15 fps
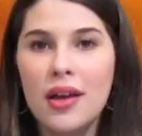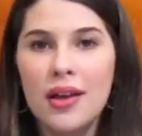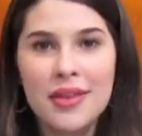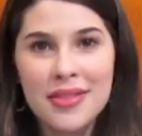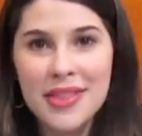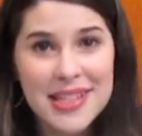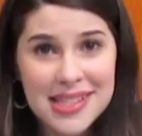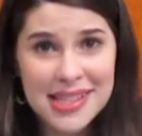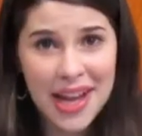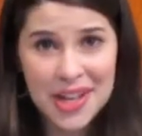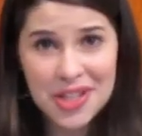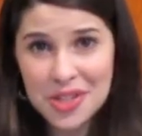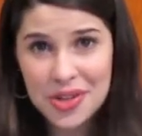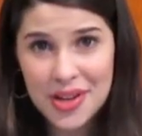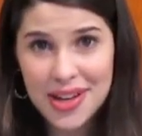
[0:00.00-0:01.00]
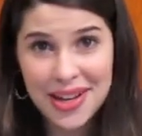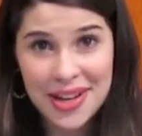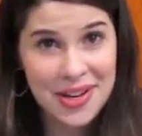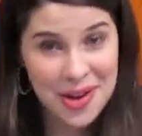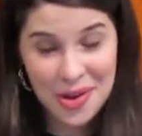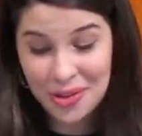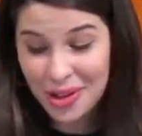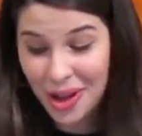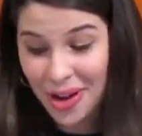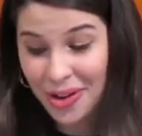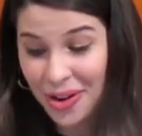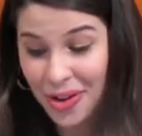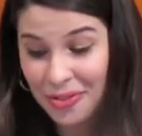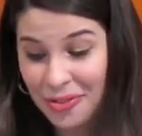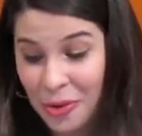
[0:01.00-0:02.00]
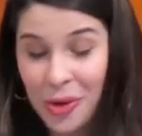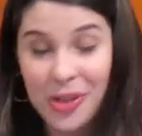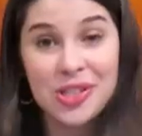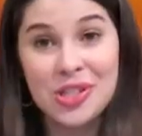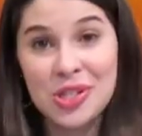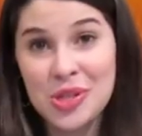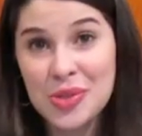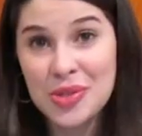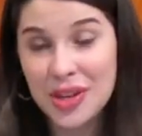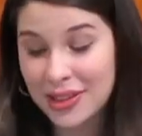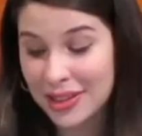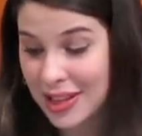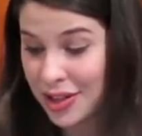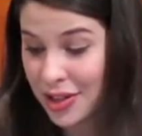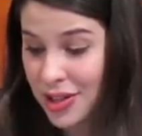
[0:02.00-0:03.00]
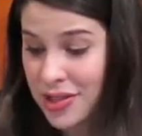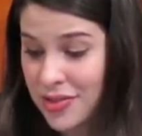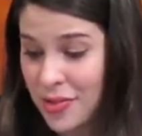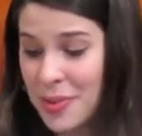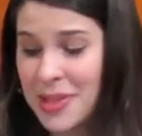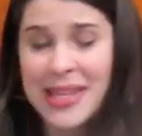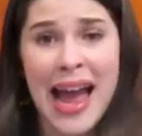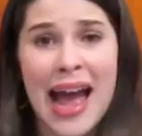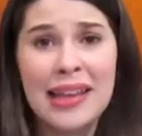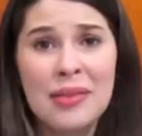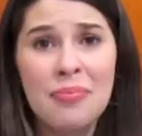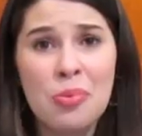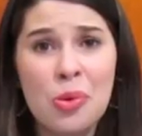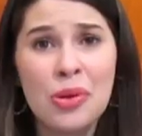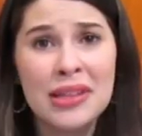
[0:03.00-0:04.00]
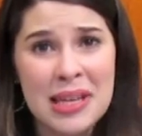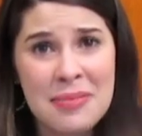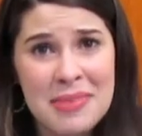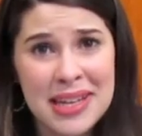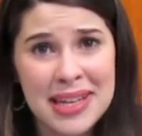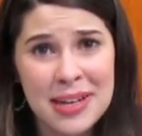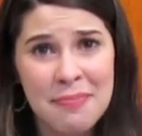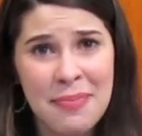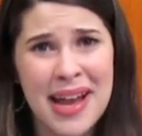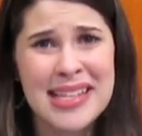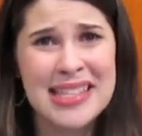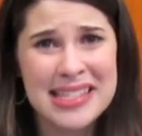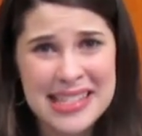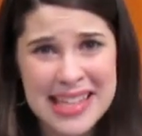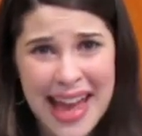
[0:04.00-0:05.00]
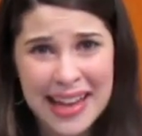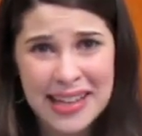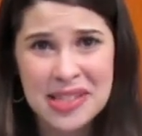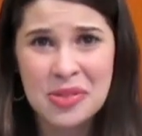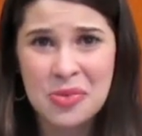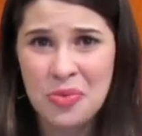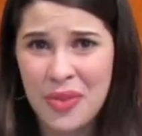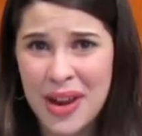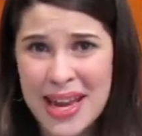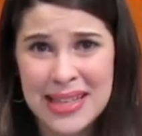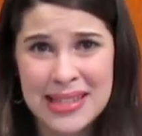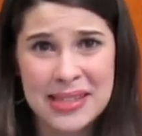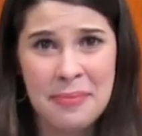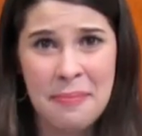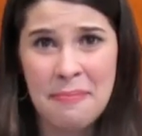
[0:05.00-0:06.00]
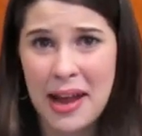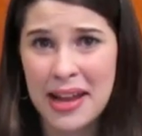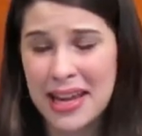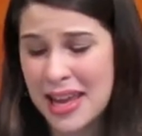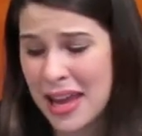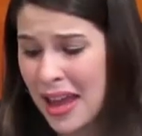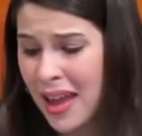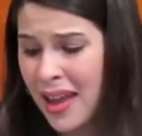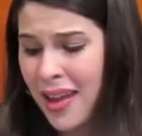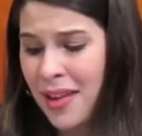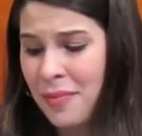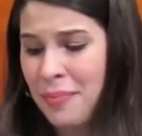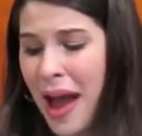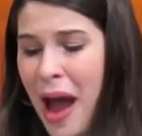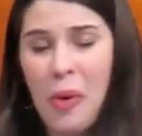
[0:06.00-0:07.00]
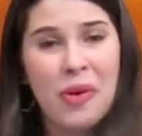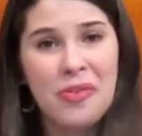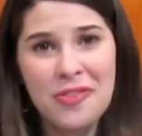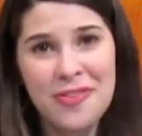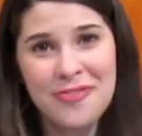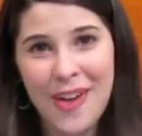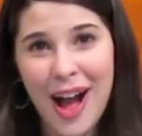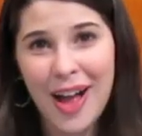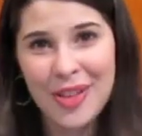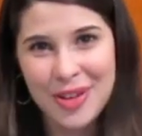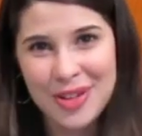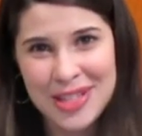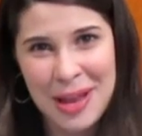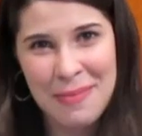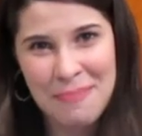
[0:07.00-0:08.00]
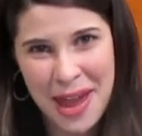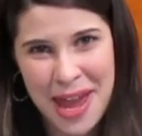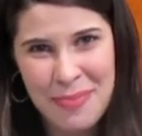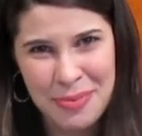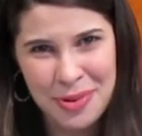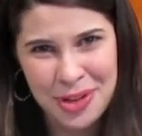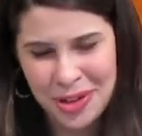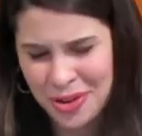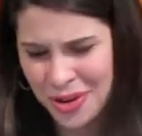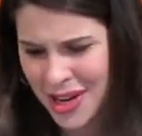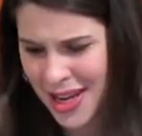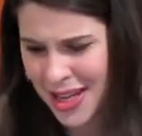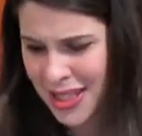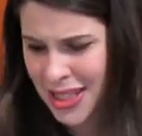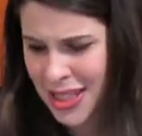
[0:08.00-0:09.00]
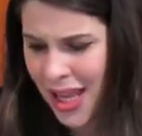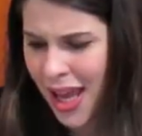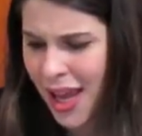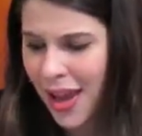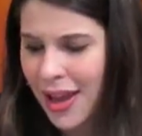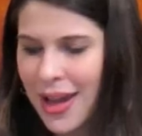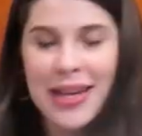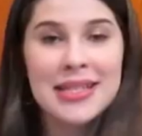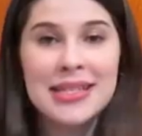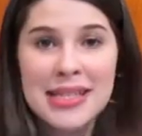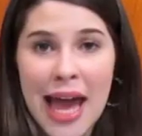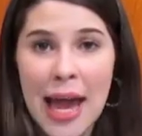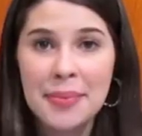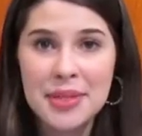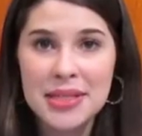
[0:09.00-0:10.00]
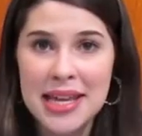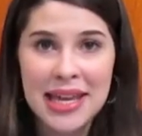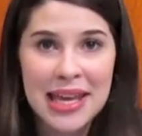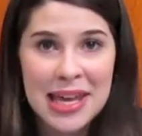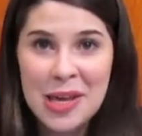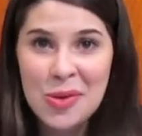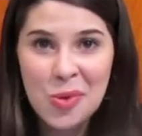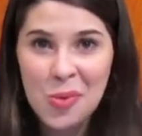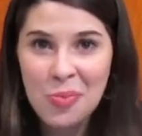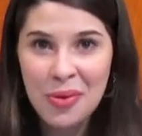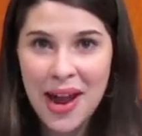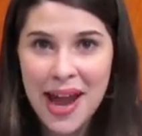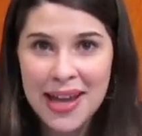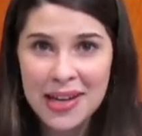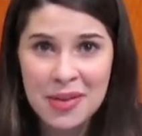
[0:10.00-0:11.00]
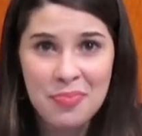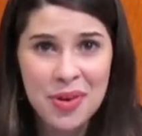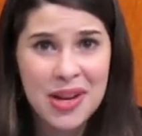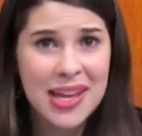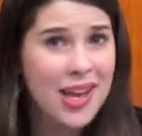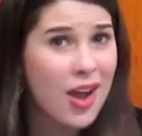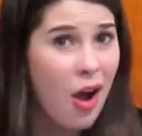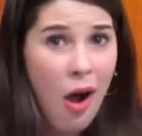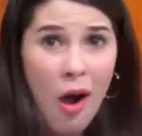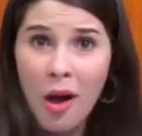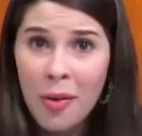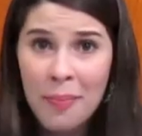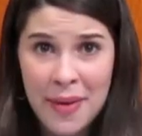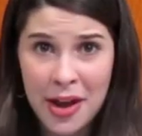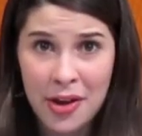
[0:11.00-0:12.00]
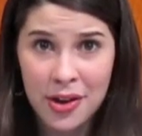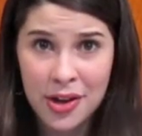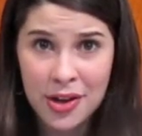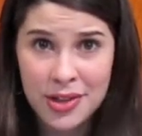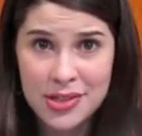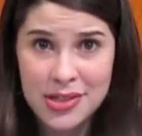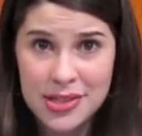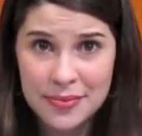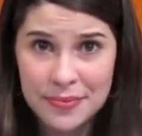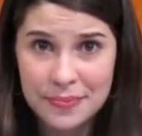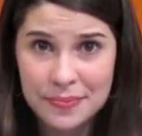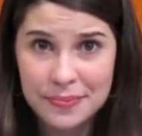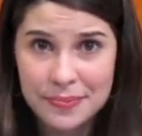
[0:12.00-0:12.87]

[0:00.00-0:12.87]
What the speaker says: This country can no longer afford to choose our leaders from a talent pool limited by sex, race, money, powerful fathers, and paper degrees. It is time to take equal pride in breaking all barriers.